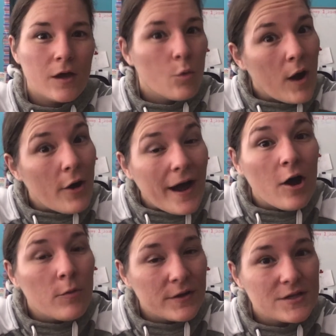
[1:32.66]
While
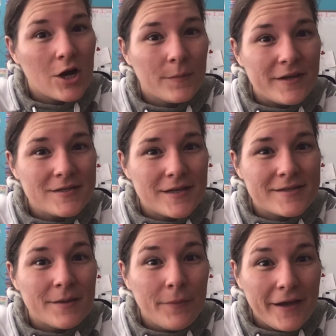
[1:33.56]
Alma Thomas is
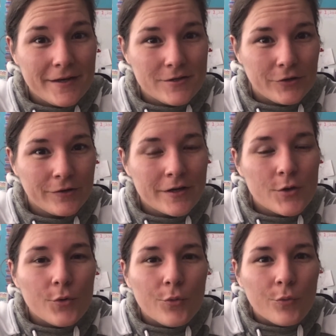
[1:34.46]
a painter,
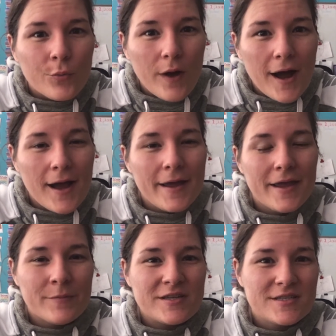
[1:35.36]
I
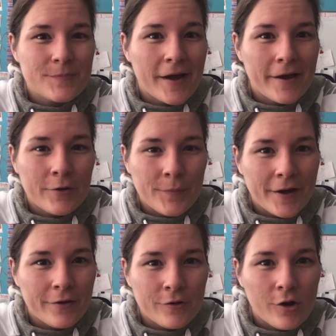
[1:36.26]
am inspired by
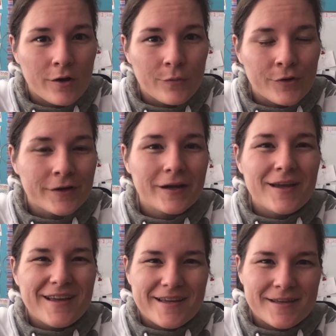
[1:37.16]
her artwork
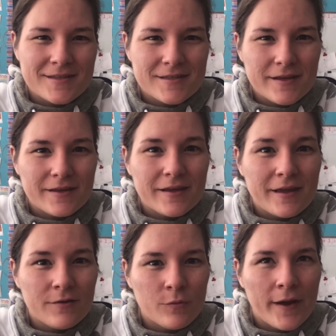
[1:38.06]
in
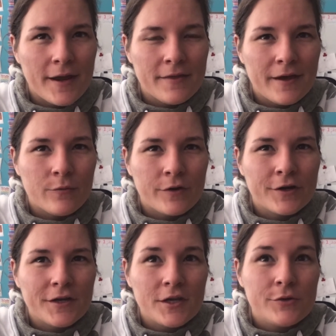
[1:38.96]
a way that we're
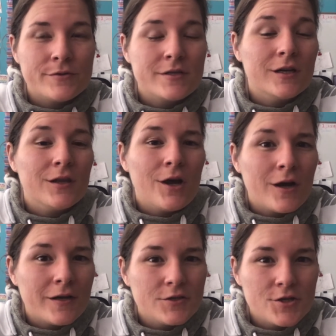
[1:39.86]
going to use
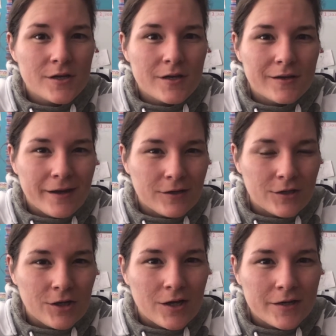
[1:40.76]
collage. Now,
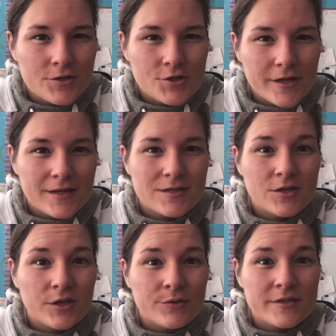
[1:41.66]
collage is
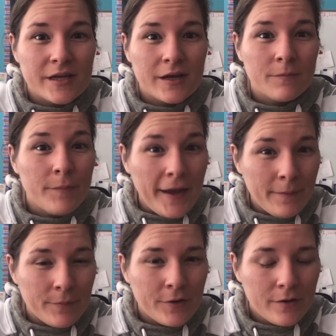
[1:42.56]
using
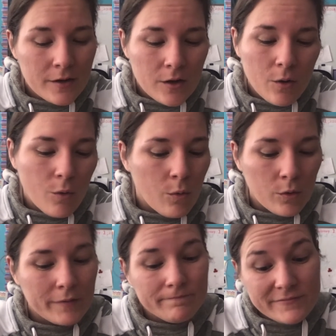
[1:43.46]
paper
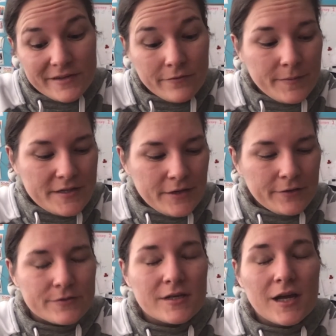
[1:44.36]
or different
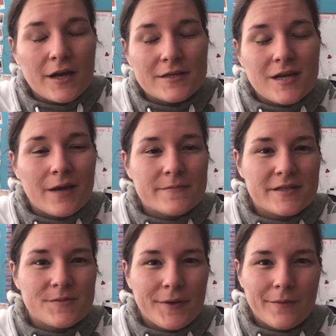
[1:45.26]
materials, a lot of times
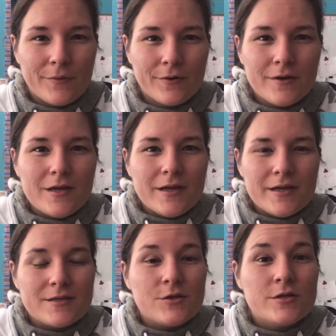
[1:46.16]
it's paper,
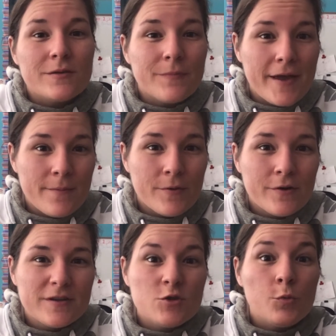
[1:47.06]
is using paper
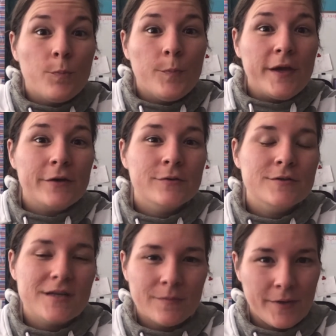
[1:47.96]
to build
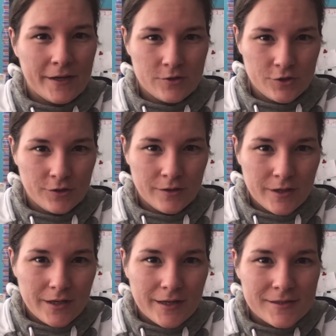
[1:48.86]
a picture
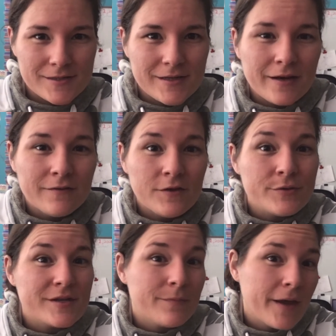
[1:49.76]
instead of
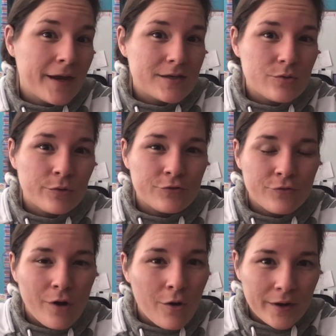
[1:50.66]
using paint or
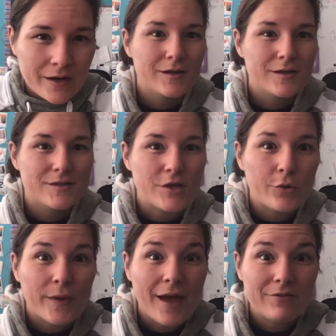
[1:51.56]
drawing. So
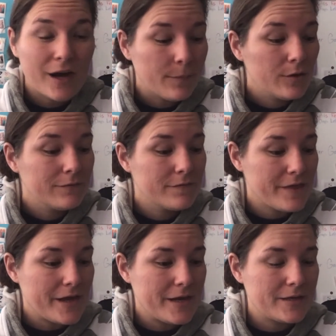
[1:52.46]
we have a couple of
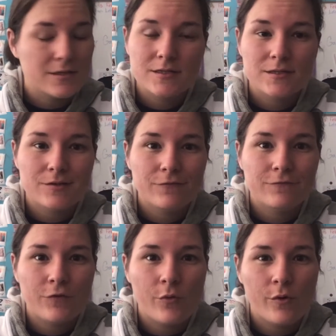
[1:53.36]
things
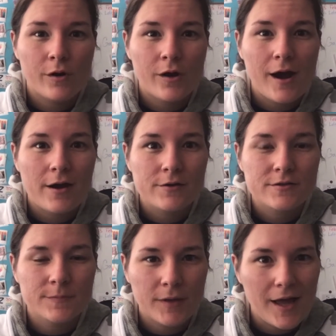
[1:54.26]
for our
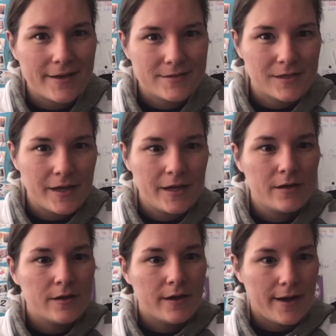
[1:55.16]
supplies today.
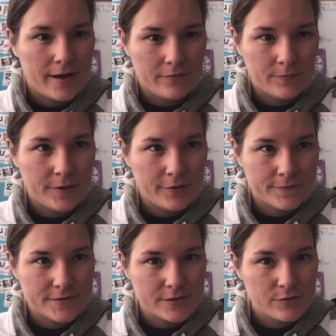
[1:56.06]
I have a pair of
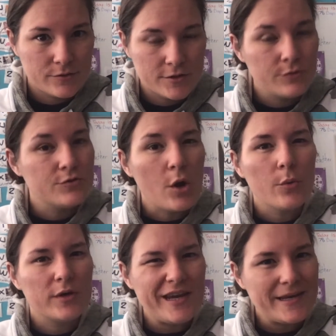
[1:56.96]
scissors. You
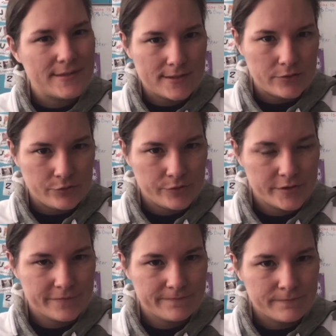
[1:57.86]
don't need
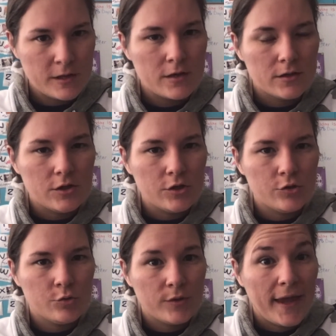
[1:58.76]
scissors.
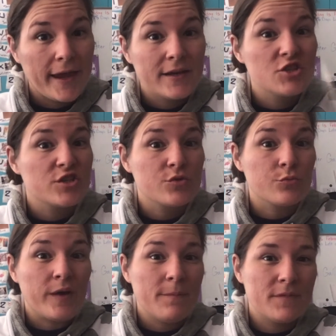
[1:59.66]
You can just
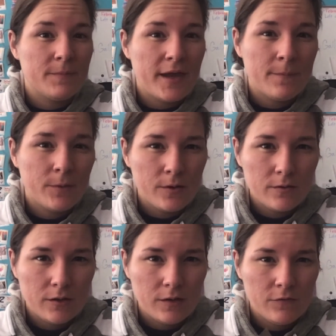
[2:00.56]
rip the paper
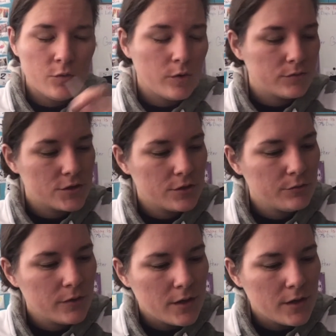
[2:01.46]
if you want to.